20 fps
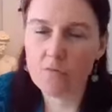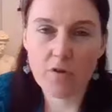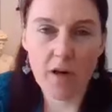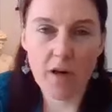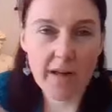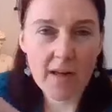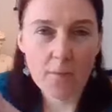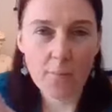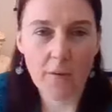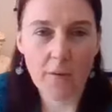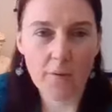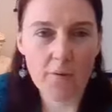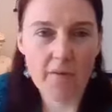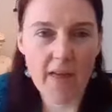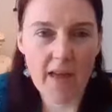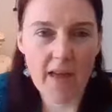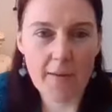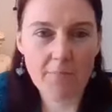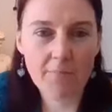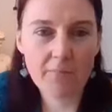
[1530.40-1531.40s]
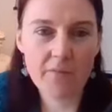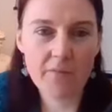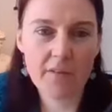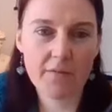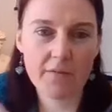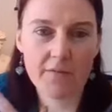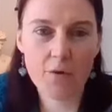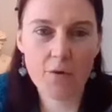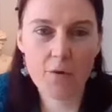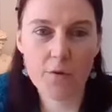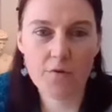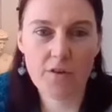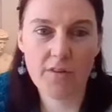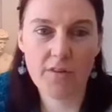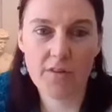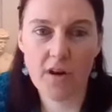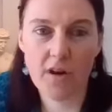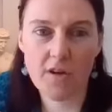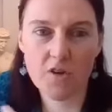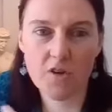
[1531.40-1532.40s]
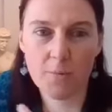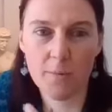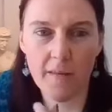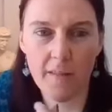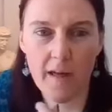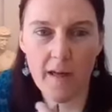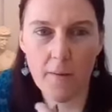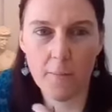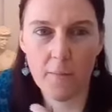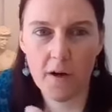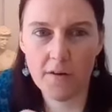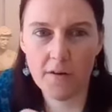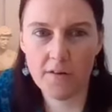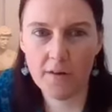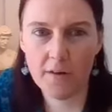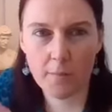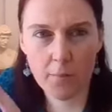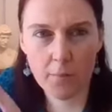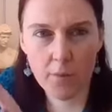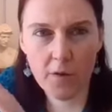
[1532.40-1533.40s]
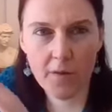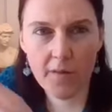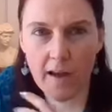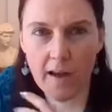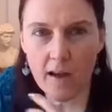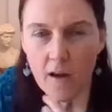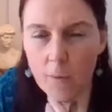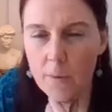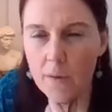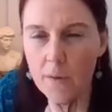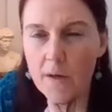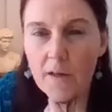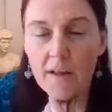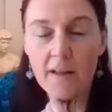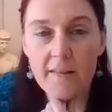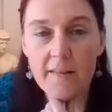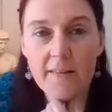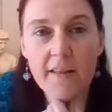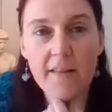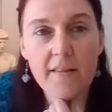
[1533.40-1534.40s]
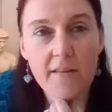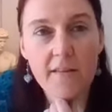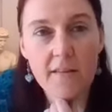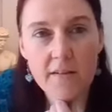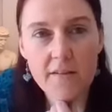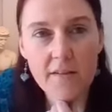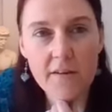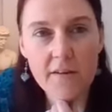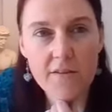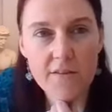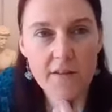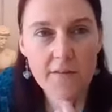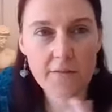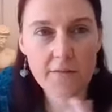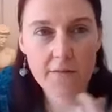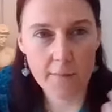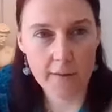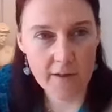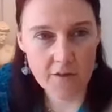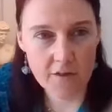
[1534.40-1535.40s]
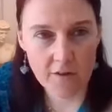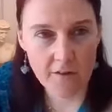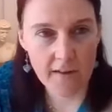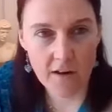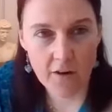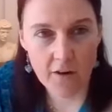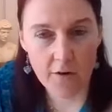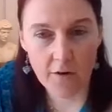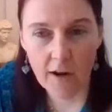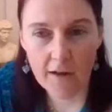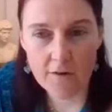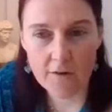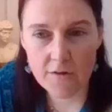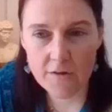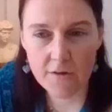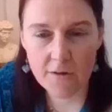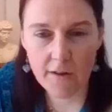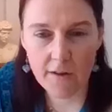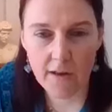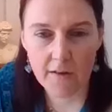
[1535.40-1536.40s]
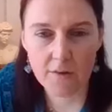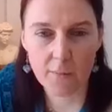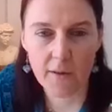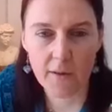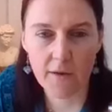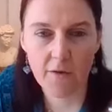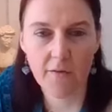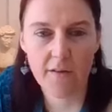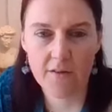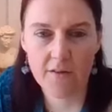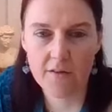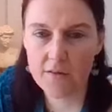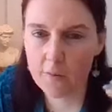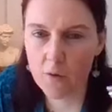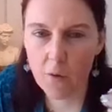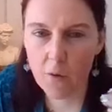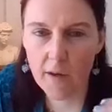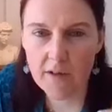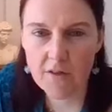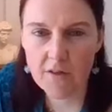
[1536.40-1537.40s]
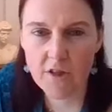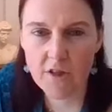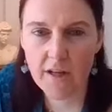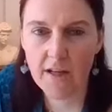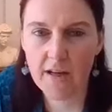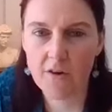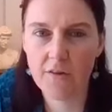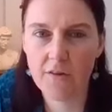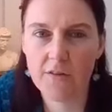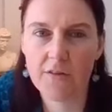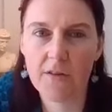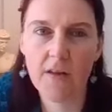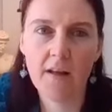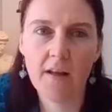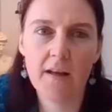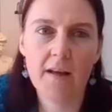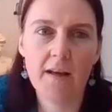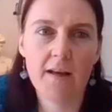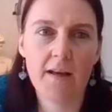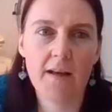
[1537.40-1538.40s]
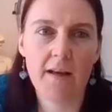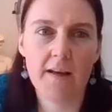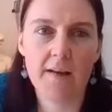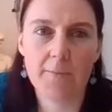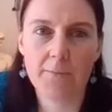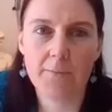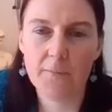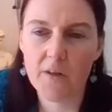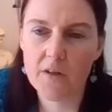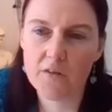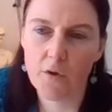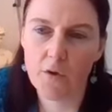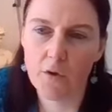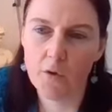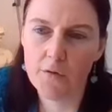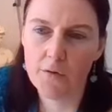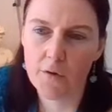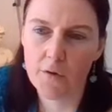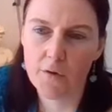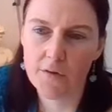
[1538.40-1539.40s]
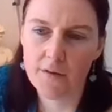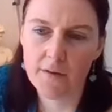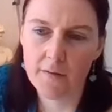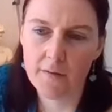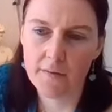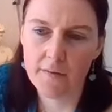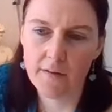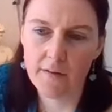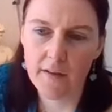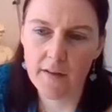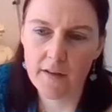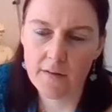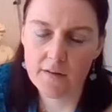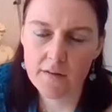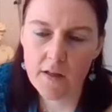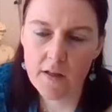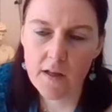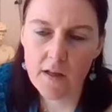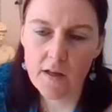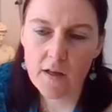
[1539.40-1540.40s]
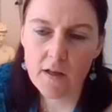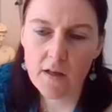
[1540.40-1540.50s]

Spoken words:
write about them, do research about that person and put that up, then there's information there on how to do that as well. There's some questionnaires, there's all sorts of different things.